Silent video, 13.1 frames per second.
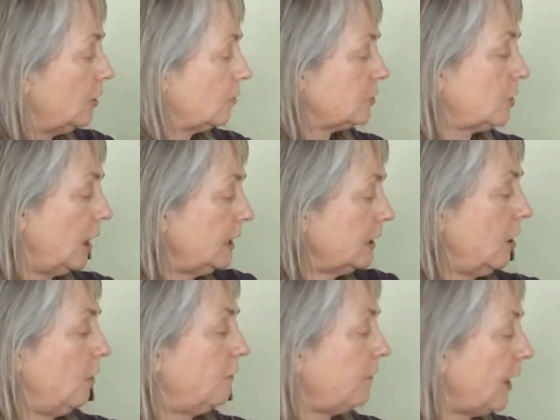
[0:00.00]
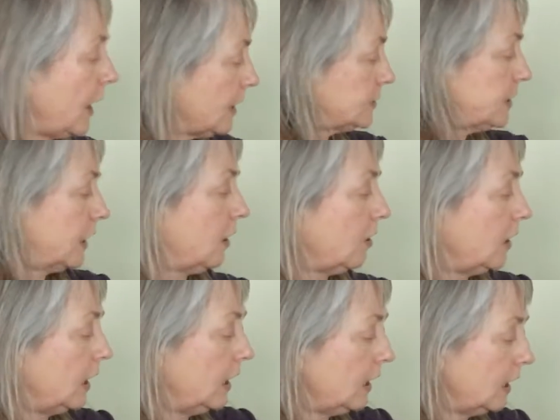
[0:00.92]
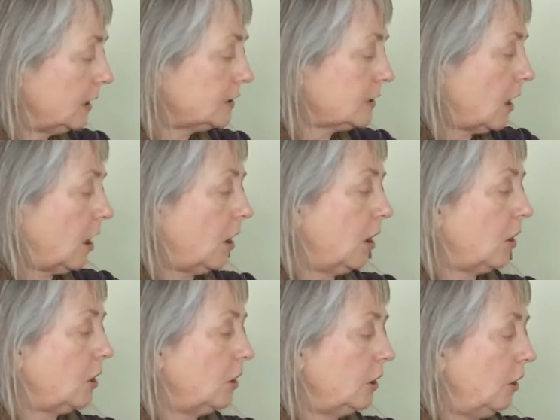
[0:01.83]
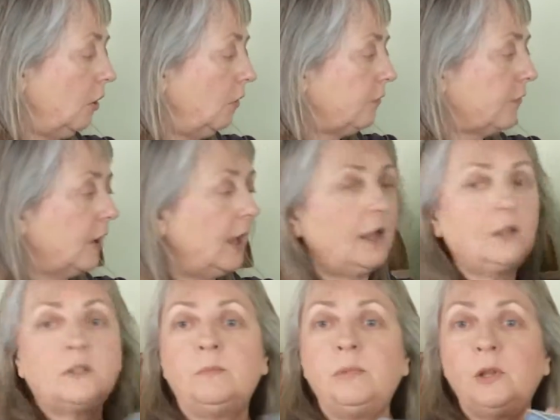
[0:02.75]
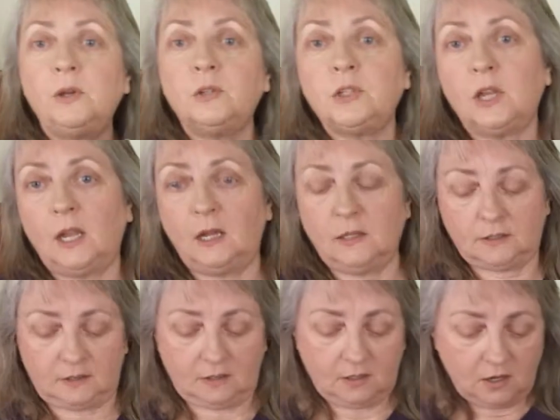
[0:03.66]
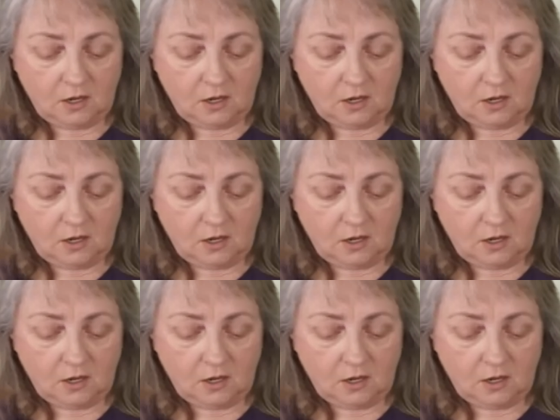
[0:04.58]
I'm trying to go fast here, is our good old friends blue jeans.